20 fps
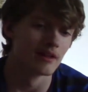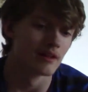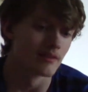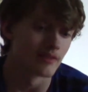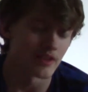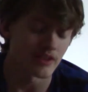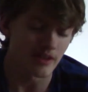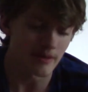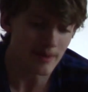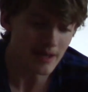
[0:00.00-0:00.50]

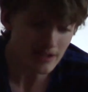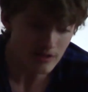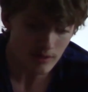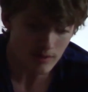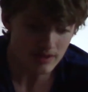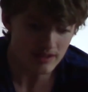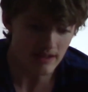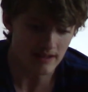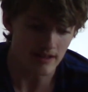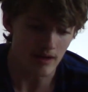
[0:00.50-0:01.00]
it makes no
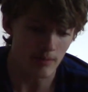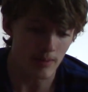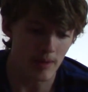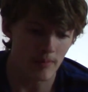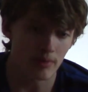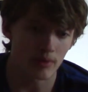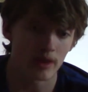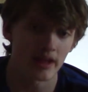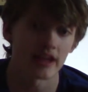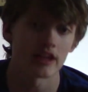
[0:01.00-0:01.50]
sense how
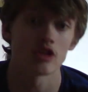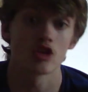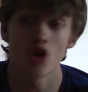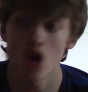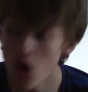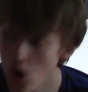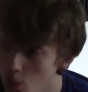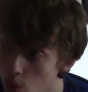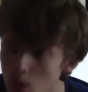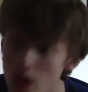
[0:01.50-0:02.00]
people, like,
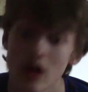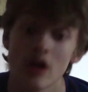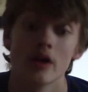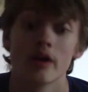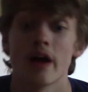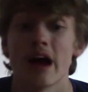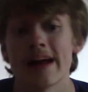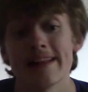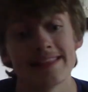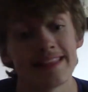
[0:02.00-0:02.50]
go and,